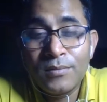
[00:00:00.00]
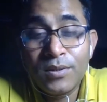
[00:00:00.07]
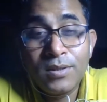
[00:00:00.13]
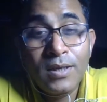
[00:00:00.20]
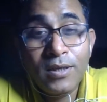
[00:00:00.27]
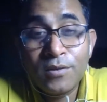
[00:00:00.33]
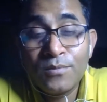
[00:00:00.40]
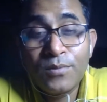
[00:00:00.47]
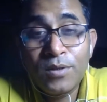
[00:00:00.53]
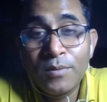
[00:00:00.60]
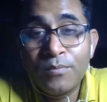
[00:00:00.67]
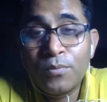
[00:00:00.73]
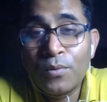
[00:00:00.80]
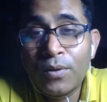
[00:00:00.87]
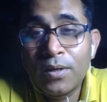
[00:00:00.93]
Design is
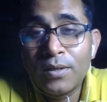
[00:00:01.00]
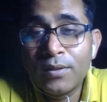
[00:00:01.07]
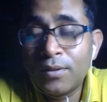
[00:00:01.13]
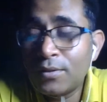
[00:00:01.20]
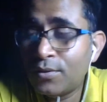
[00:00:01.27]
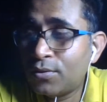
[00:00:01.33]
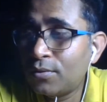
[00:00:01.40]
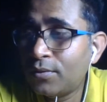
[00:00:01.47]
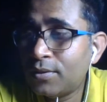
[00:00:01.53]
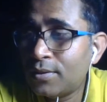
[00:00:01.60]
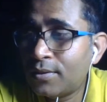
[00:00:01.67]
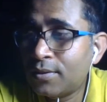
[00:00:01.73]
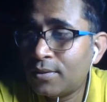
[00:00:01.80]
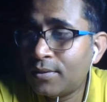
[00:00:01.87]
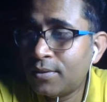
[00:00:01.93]
very important, and so
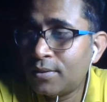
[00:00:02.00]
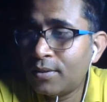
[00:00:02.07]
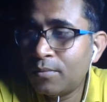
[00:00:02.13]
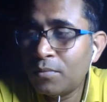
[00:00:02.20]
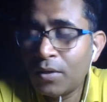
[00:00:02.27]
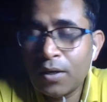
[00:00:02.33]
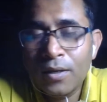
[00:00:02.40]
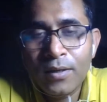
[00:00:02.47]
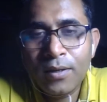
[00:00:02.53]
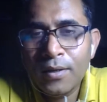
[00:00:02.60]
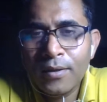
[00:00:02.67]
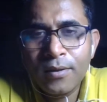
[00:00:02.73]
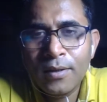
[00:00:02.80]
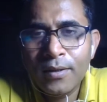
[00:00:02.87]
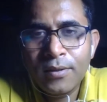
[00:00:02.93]
is this digital
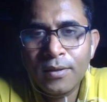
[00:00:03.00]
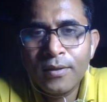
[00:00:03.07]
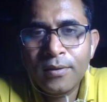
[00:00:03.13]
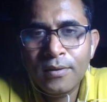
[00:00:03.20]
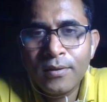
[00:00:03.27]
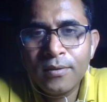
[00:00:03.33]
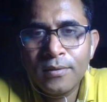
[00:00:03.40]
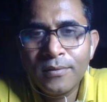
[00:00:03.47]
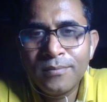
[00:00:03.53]
marketing. And I think